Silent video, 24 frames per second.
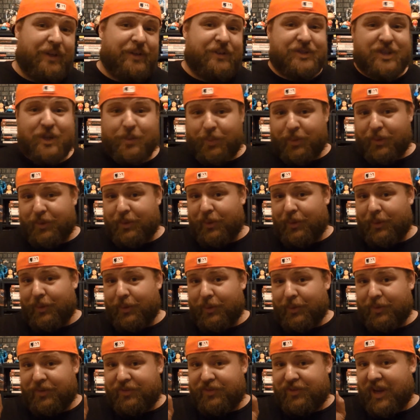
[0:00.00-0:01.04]

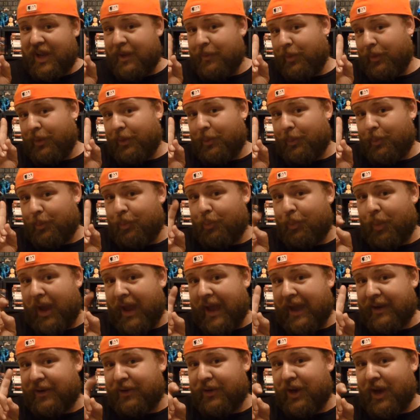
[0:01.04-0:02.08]
typical, stable
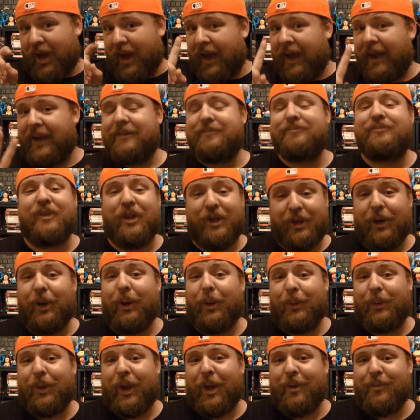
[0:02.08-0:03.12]
bad guy.
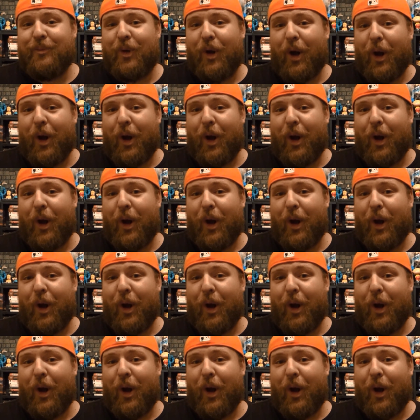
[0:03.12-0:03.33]
Okay,